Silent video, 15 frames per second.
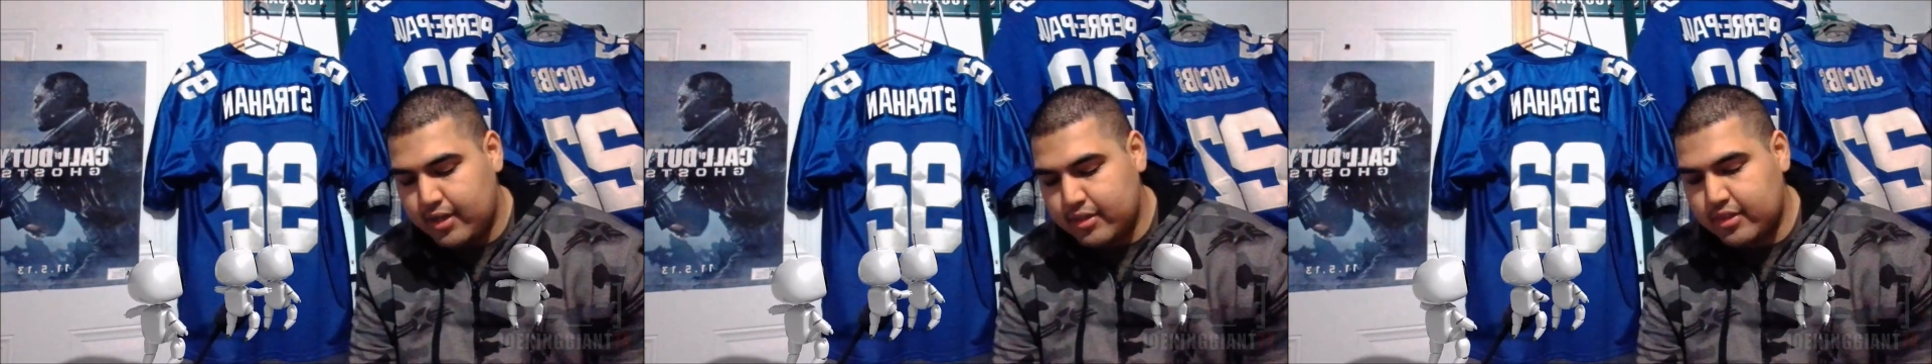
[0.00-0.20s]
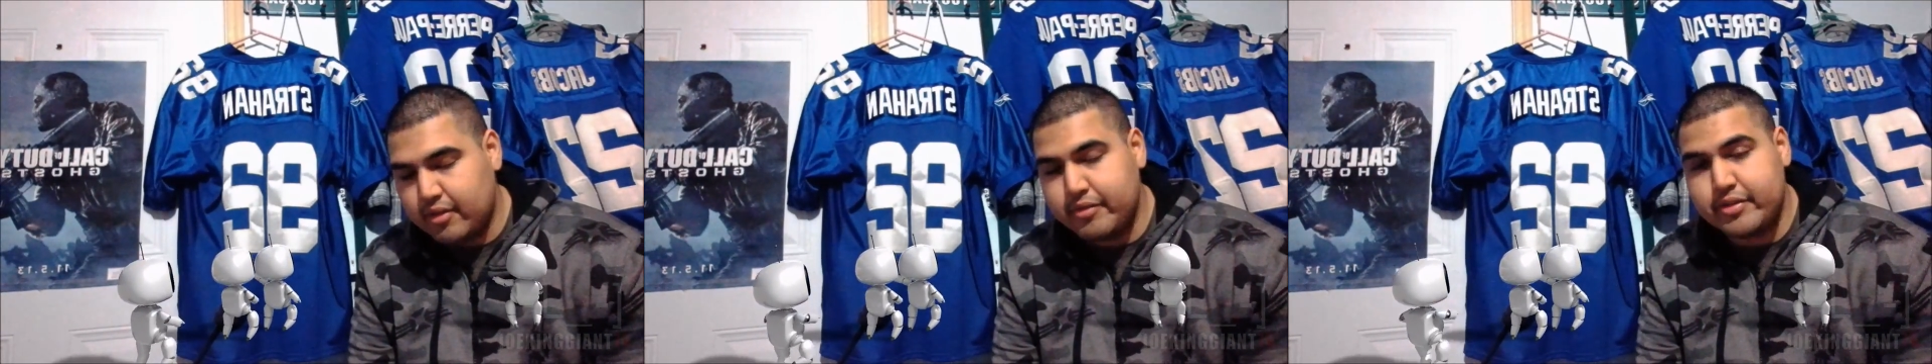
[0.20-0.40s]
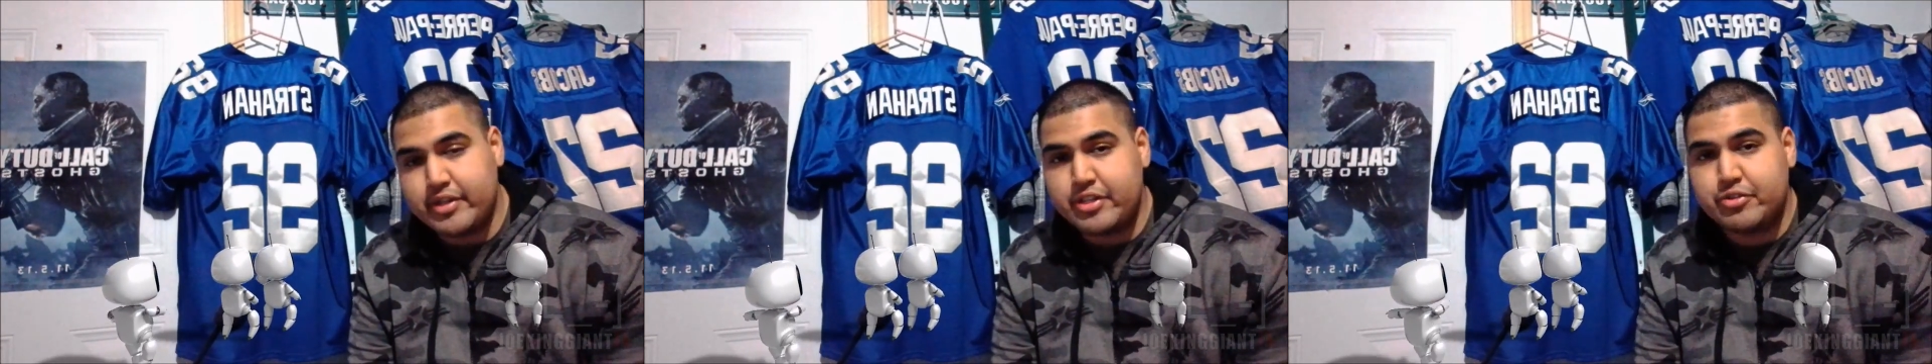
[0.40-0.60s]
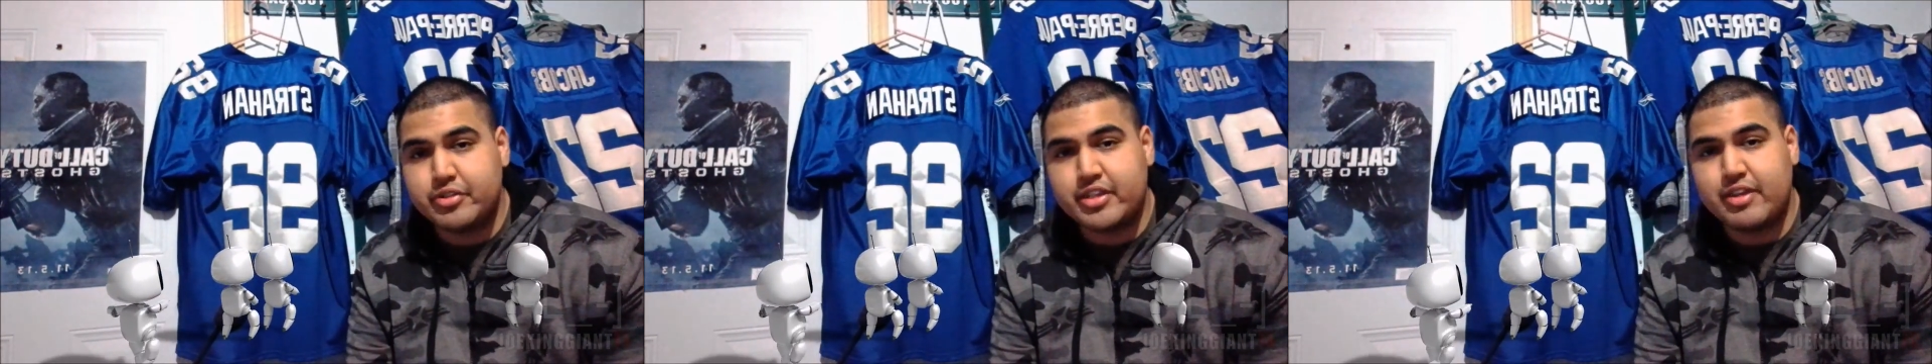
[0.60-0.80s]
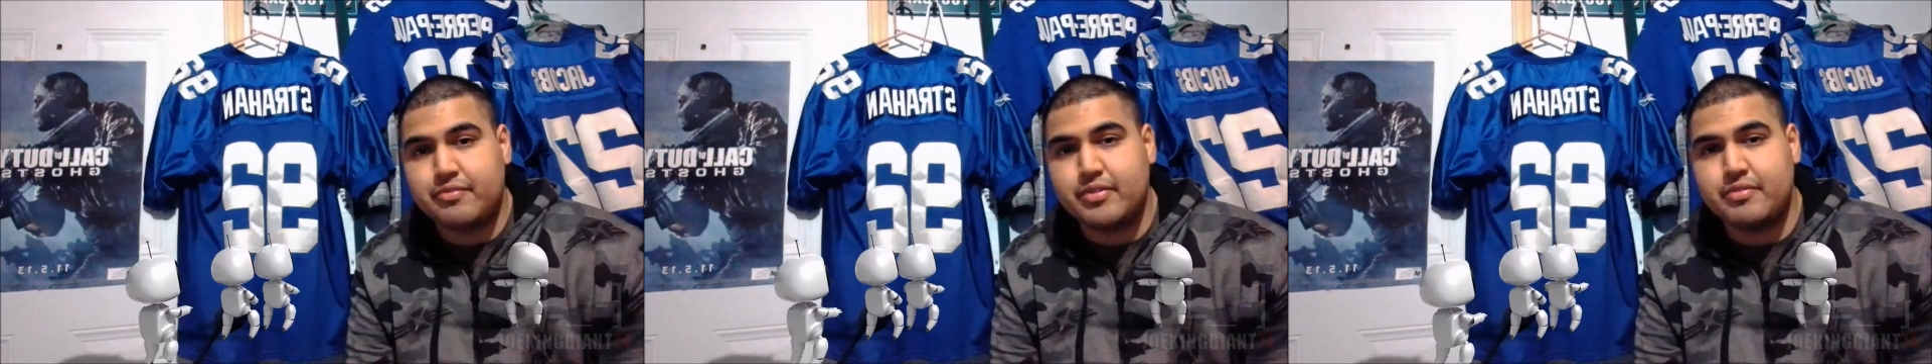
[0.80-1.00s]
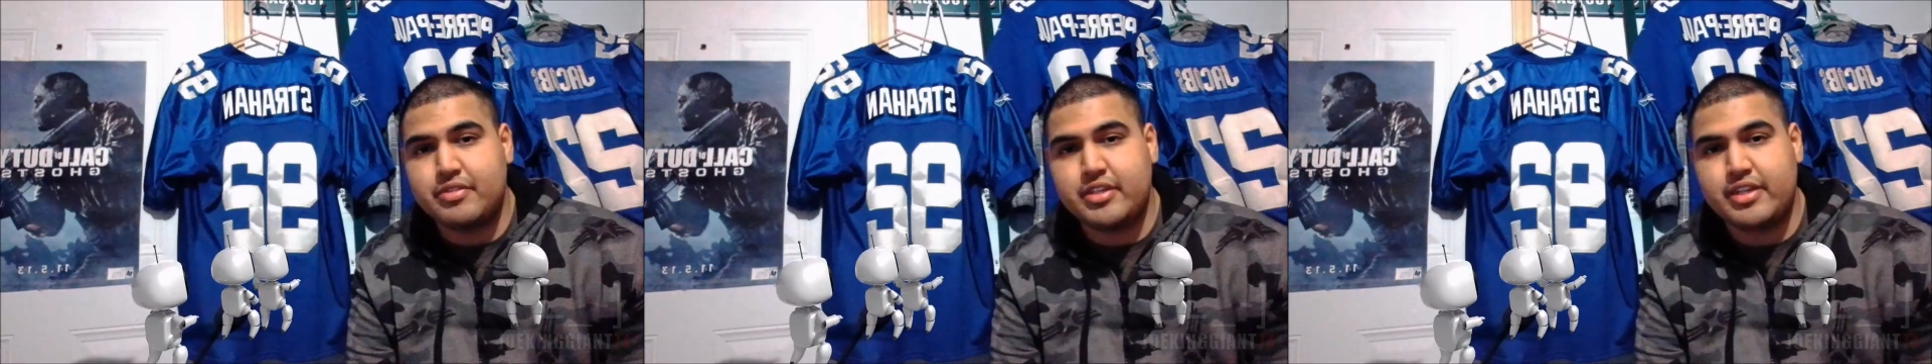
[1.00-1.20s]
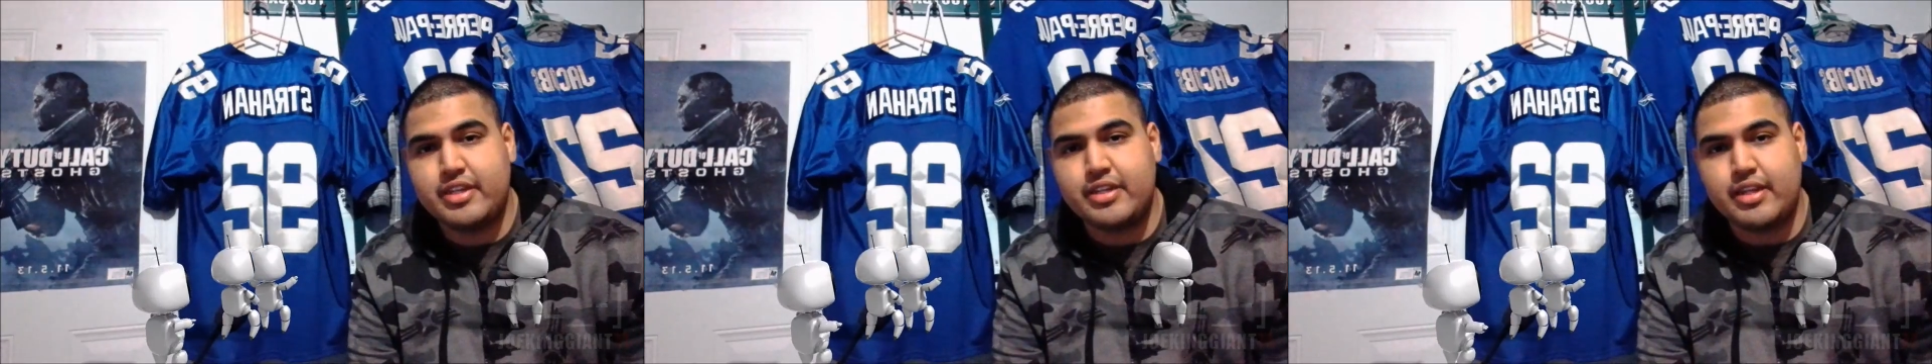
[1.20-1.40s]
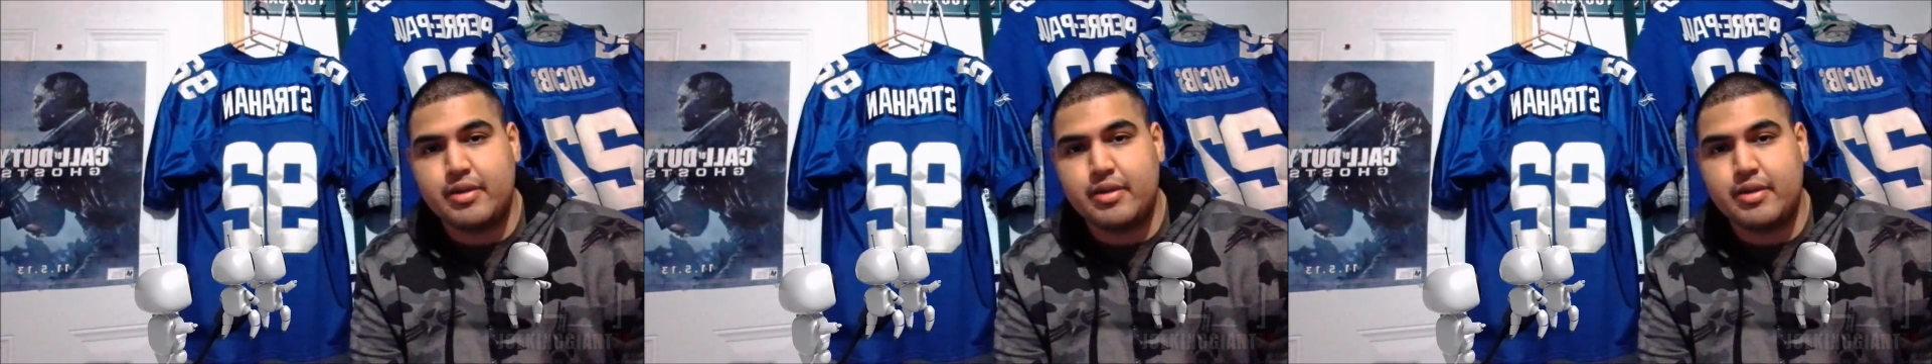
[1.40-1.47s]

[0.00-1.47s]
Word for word: WWE 2K15.